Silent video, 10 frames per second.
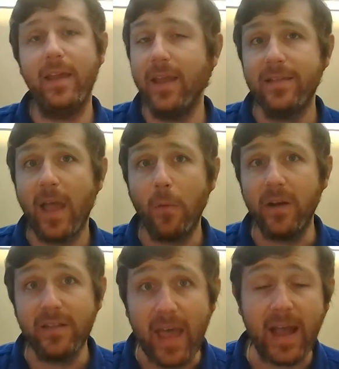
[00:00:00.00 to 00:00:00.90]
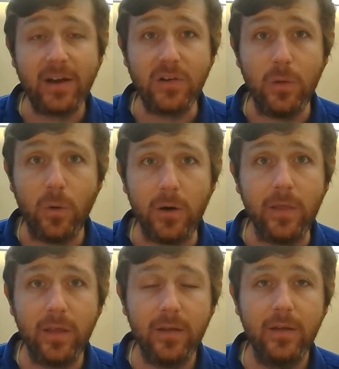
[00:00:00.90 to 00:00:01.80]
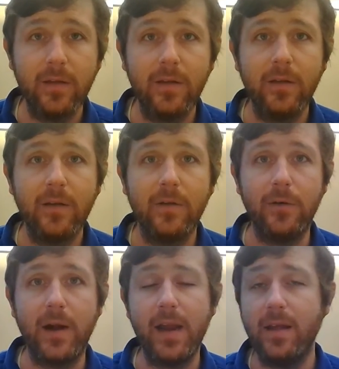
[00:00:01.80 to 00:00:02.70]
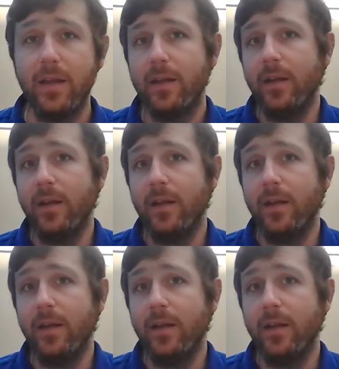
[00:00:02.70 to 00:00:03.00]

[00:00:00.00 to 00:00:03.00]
It's not what it's actually worth, right?